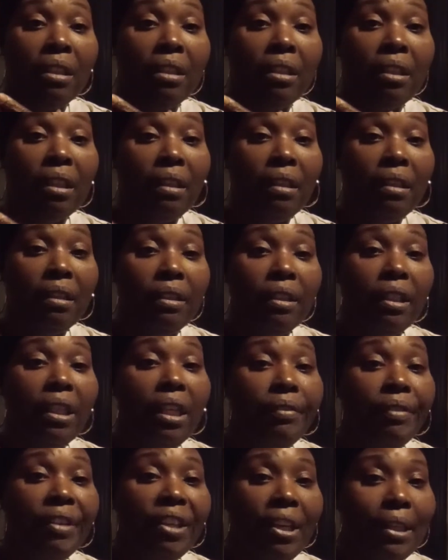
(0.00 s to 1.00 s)
to
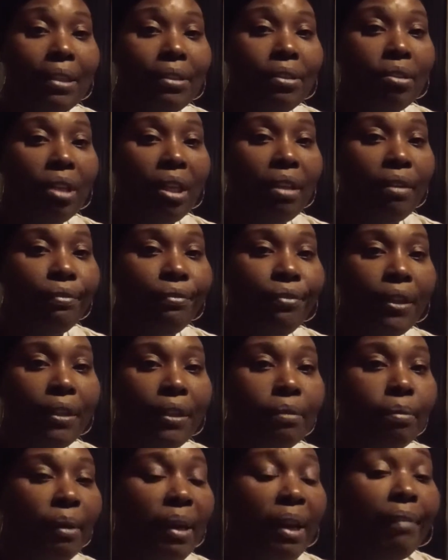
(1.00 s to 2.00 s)
leave it there so they could
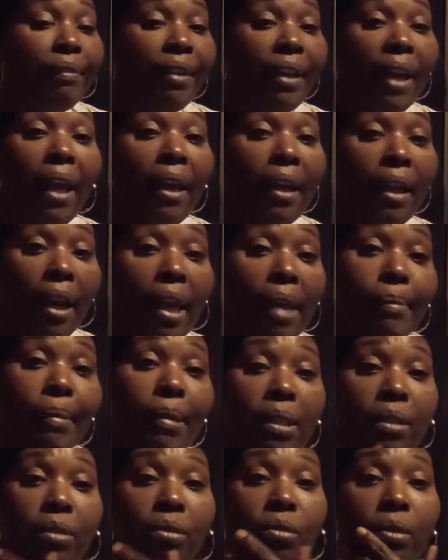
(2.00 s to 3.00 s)
fix whatever they claiming
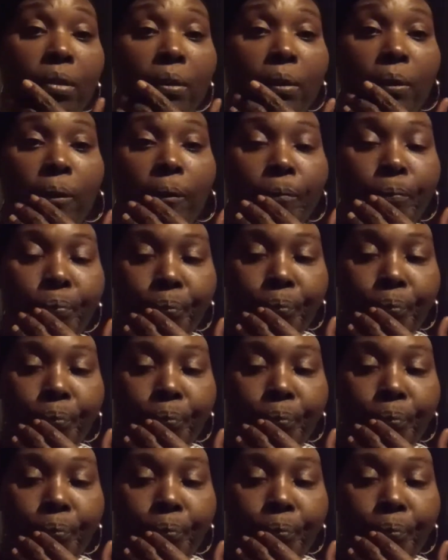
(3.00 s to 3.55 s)
is going on.